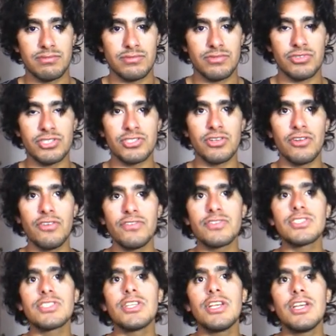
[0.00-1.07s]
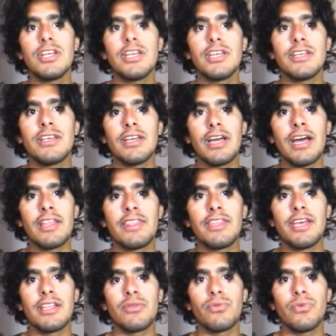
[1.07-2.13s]
resolves, and
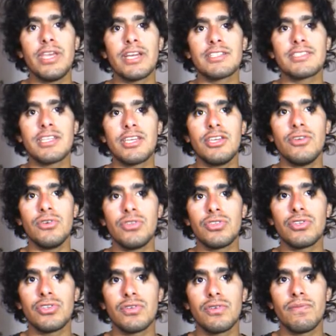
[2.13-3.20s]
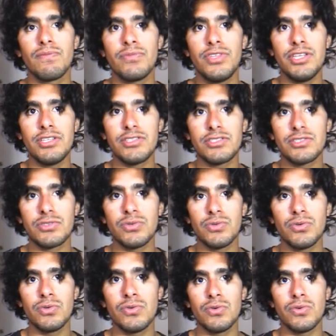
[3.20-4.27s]
then we execute these
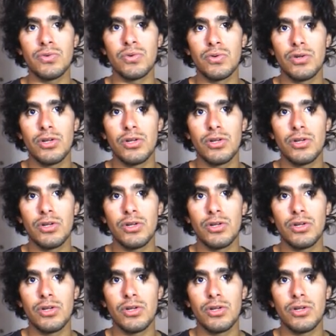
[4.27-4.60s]
two